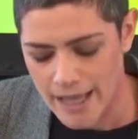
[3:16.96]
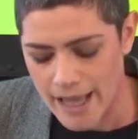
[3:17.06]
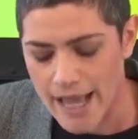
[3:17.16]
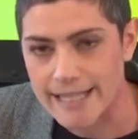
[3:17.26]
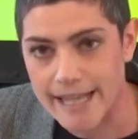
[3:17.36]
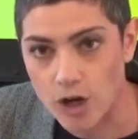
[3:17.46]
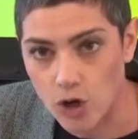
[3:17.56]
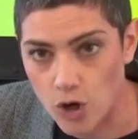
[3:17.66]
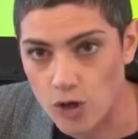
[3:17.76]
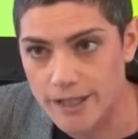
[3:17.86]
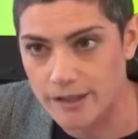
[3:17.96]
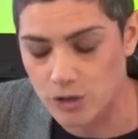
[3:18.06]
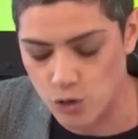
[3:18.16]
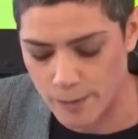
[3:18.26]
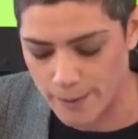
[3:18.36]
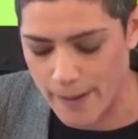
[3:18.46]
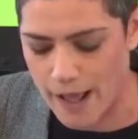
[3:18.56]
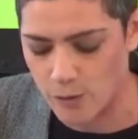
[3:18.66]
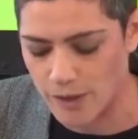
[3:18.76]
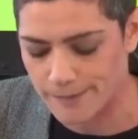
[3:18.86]
As a colonial
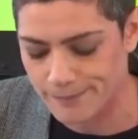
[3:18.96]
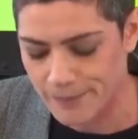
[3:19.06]
superpower,